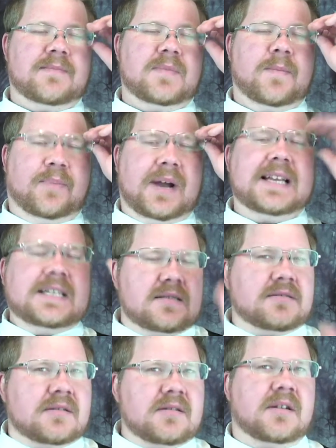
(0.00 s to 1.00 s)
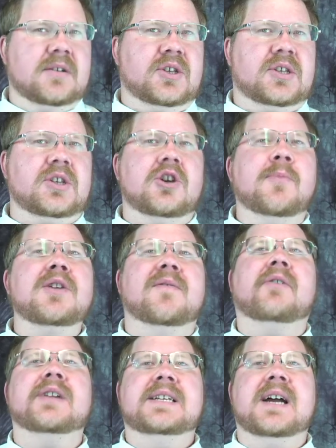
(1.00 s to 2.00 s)
but just assuming you've
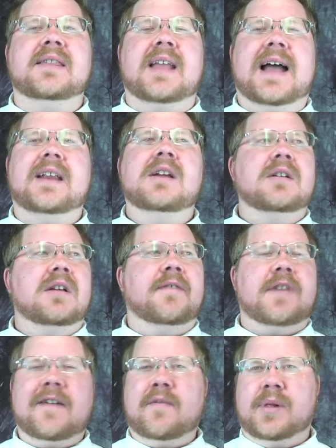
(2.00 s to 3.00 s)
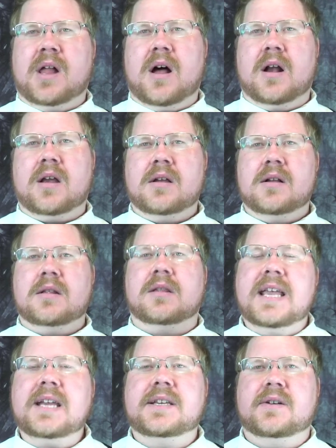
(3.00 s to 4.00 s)
already done that, if you have a blog,
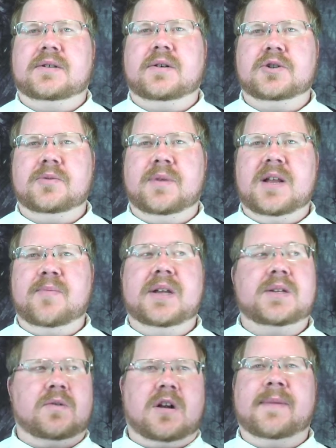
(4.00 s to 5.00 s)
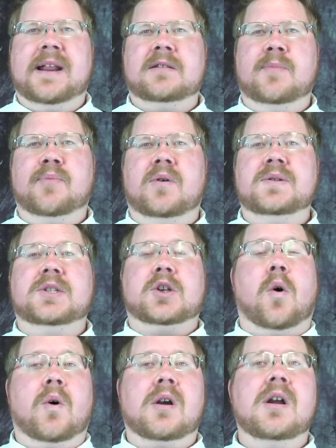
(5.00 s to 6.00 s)
link it to your social media page so it automatically posts,
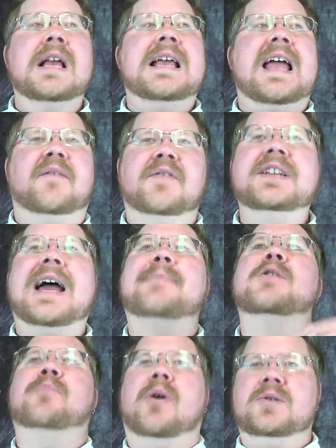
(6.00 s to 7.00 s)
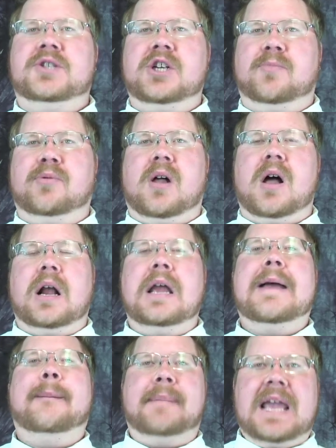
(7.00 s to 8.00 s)
or every time you post to your blog,
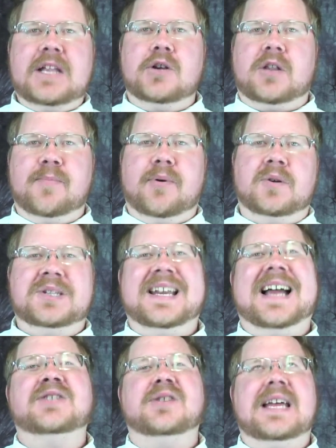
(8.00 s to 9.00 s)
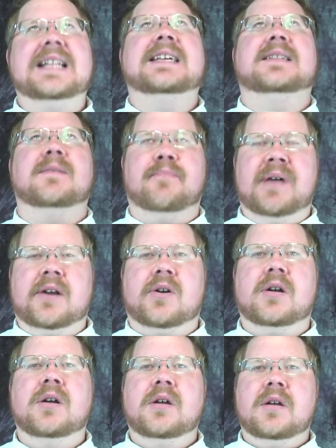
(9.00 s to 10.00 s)
manually post it. Actually, that gets a
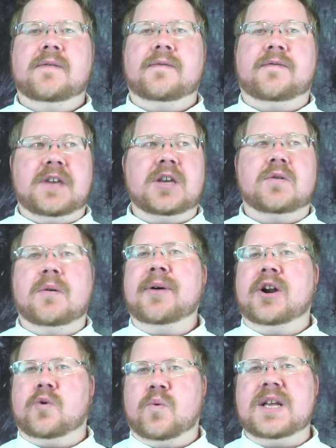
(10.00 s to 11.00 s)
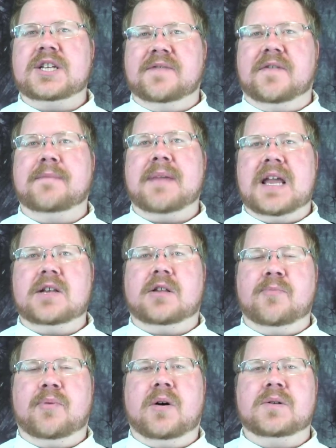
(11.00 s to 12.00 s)
better view, a better reach if it manually
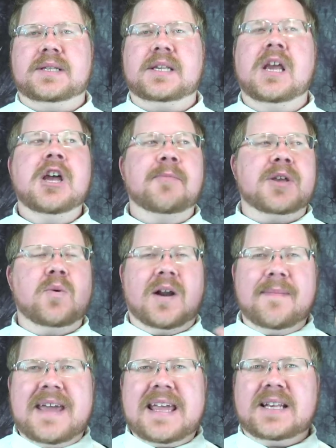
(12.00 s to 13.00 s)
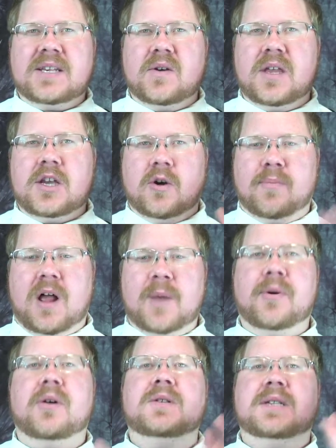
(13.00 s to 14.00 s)
posts. But you want to make it so that your blog
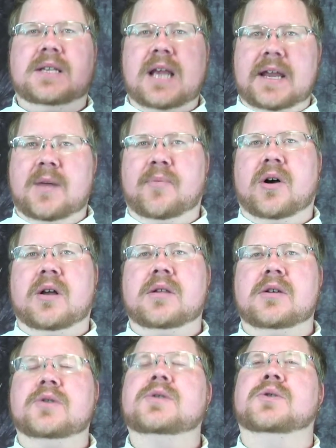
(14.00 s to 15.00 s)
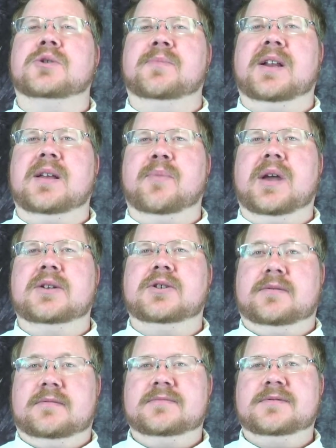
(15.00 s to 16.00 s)
posts end up on your social media page.
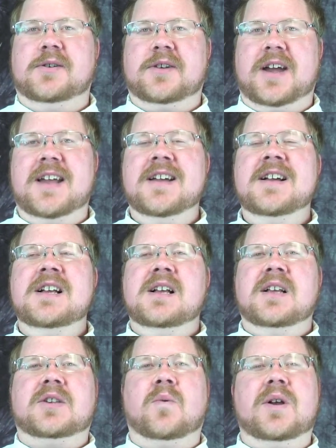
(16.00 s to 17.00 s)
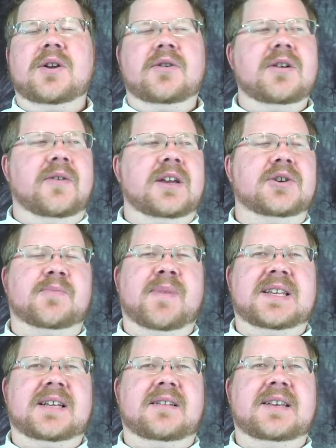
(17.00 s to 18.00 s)
Okay? So what you're doing is you're
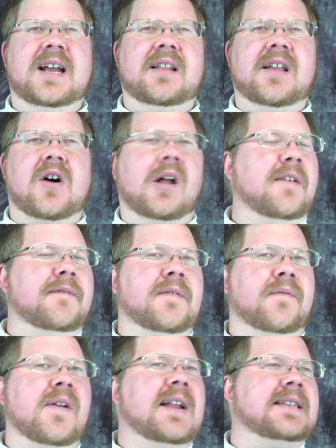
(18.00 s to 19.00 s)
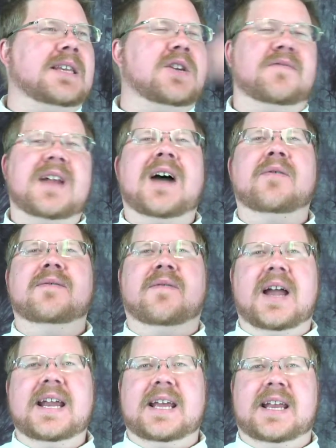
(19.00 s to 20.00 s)
basically telling all of the friends that you've now
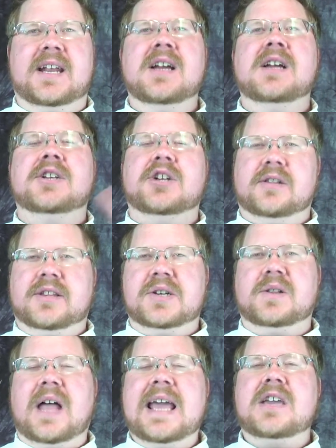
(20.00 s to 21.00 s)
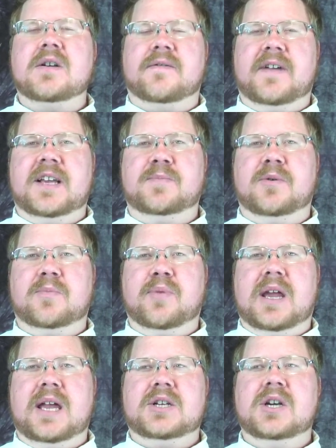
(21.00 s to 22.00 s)
invited to like your Facebook
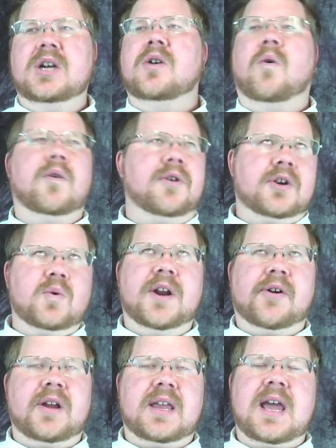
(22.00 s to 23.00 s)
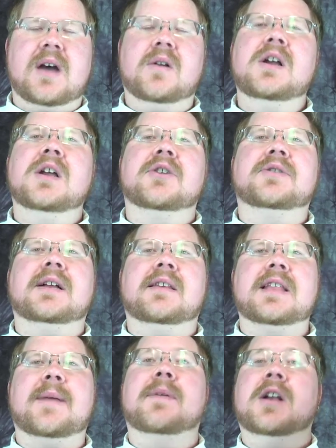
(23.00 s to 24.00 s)
page or your Twitter account, you're telling
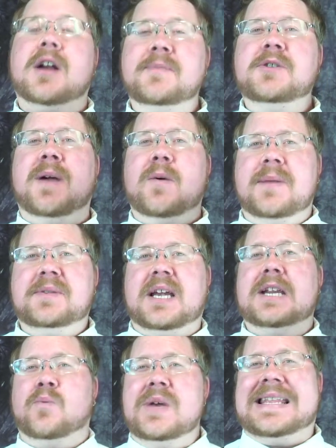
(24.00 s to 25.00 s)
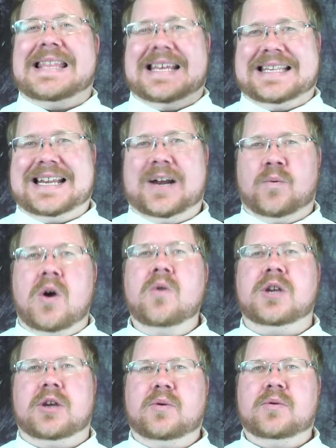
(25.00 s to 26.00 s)
them, come to my website and read this that I wrote
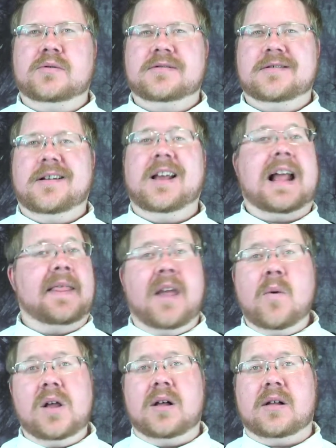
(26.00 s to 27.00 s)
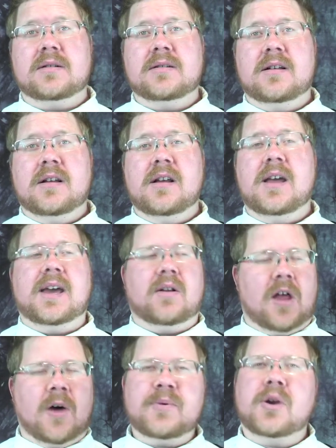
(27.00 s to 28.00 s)
you. And they will. It'll
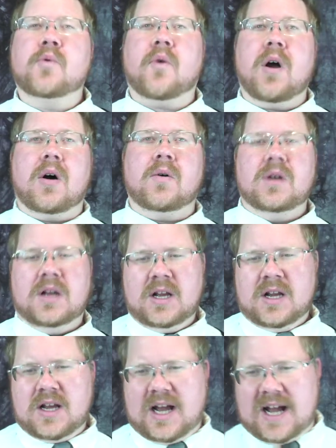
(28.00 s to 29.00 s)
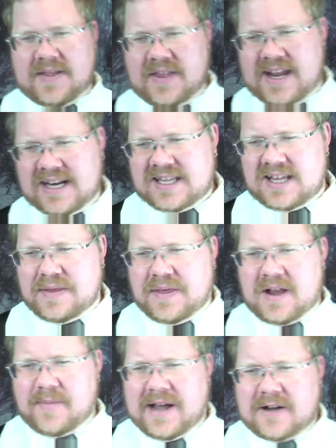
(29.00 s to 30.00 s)
help you grow. The next thing to
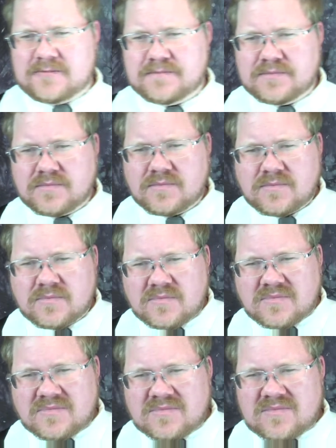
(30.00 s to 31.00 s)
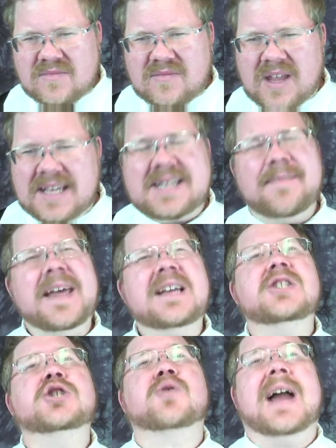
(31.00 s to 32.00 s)
think about is to make a
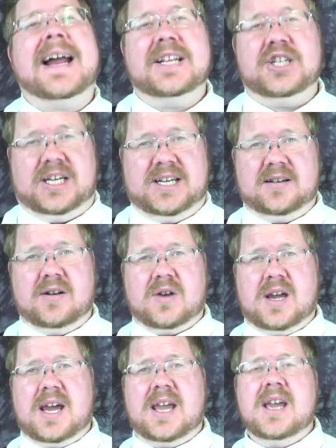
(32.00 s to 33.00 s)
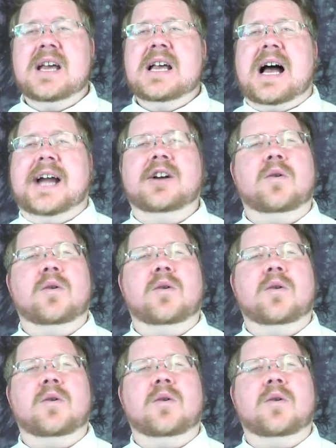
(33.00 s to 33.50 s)
strategy, okay? I don't